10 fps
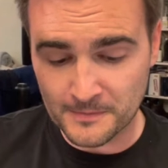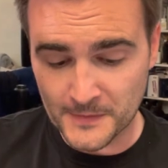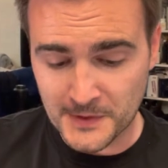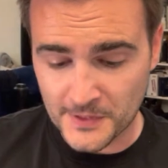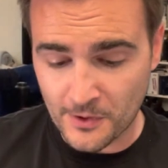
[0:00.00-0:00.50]

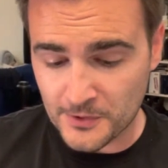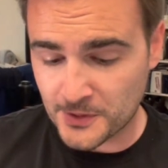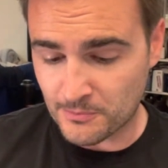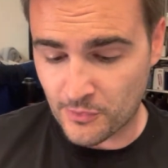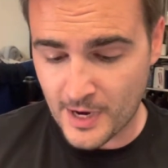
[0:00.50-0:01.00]
salt
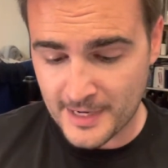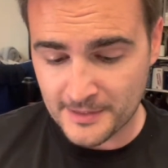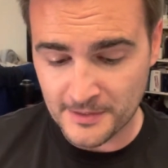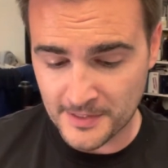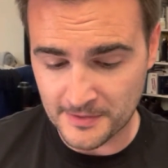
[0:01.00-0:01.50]

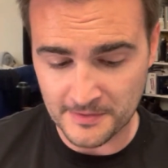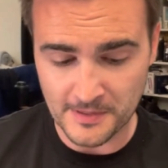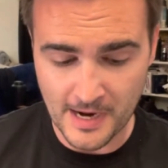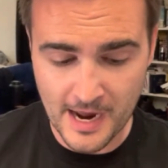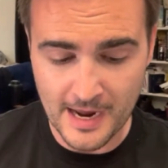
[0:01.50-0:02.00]
brine
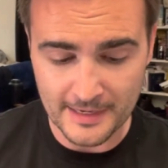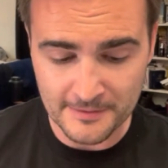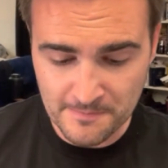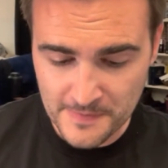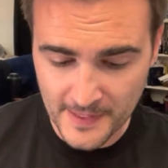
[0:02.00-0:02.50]
hide
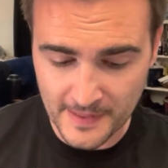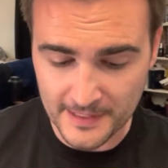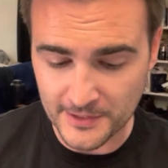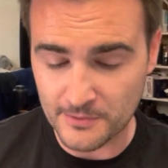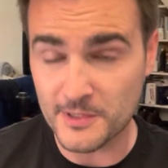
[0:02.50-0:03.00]
that's
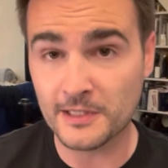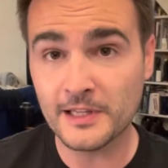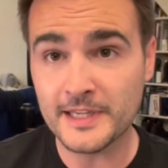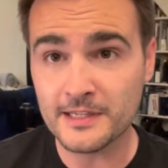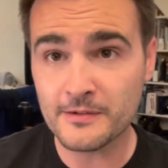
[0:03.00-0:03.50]
going to be
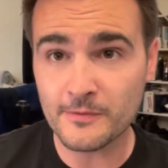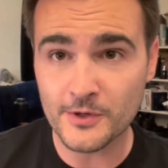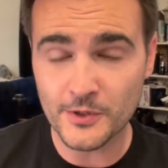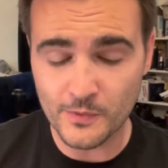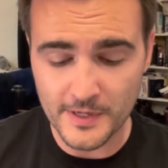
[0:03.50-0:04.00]
cleaned
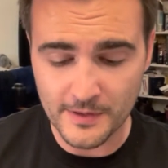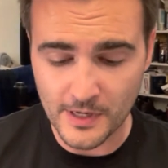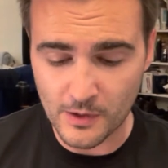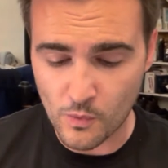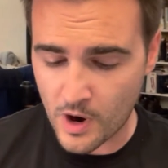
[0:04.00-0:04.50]
first with
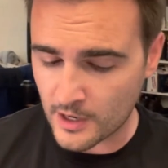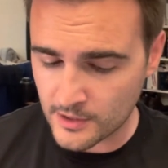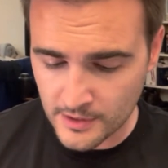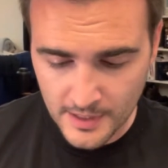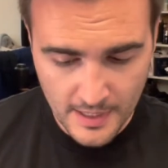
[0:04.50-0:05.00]

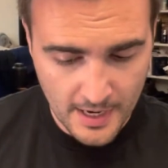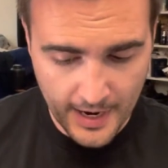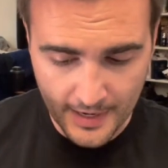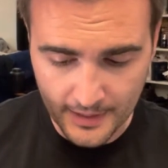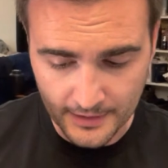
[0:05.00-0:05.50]
water
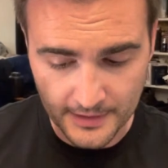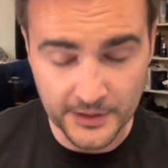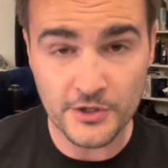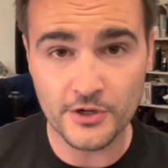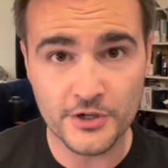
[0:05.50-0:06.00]
and a
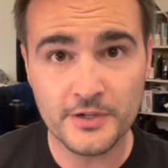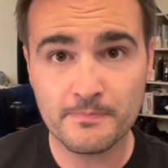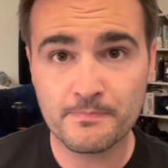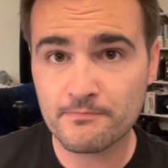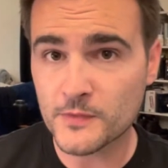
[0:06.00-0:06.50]
detergent.
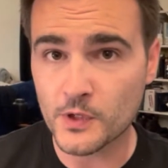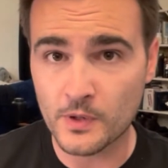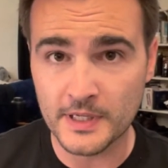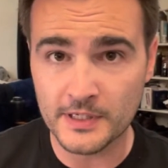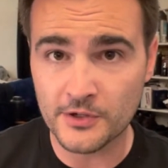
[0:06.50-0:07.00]
So
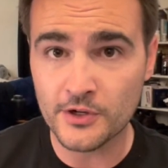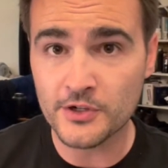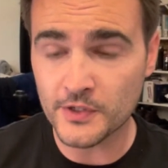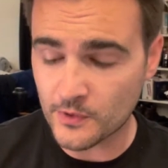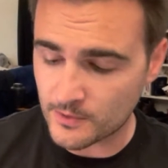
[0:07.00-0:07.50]
that
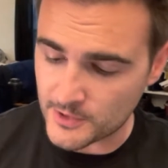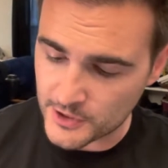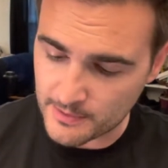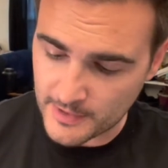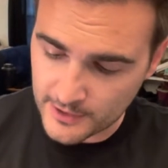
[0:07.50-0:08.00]
detergent's going to be
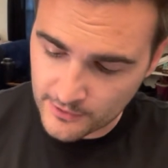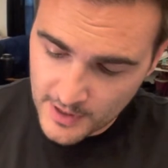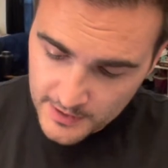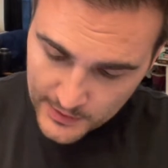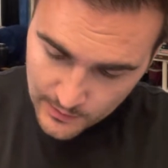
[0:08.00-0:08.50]
shipped by
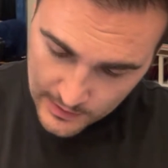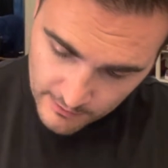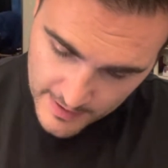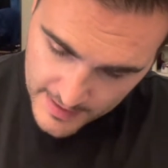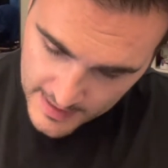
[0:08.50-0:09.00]
truck. So we're going to
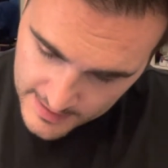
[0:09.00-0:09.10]
write that